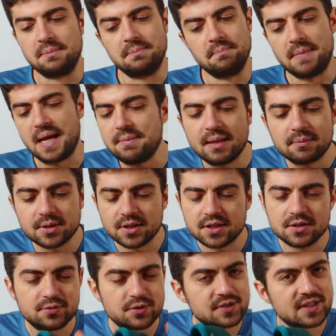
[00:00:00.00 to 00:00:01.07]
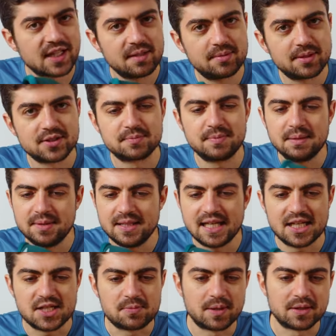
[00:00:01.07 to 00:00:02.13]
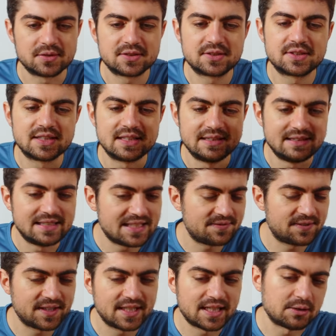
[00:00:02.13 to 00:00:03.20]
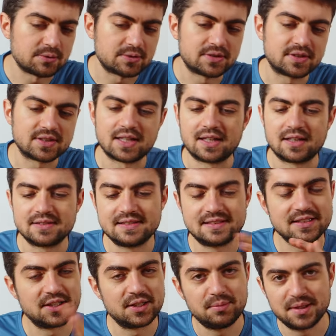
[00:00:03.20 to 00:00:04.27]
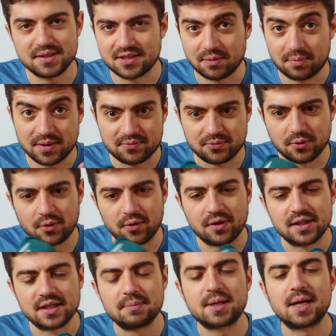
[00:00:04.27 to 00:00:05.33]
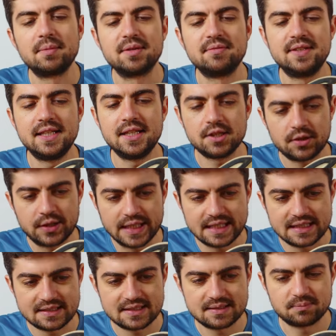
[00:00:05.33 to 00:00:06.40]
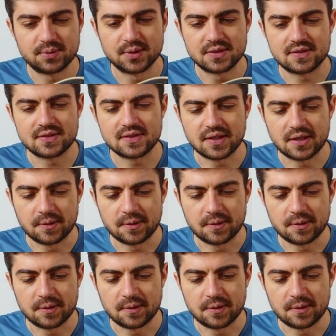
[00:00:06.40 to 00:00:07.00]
Maybe I'm gonna go for the Sky Plus, maybe the Edge Plus. Let's find out. This is gonna be a topic for an upcoming video, I guess, but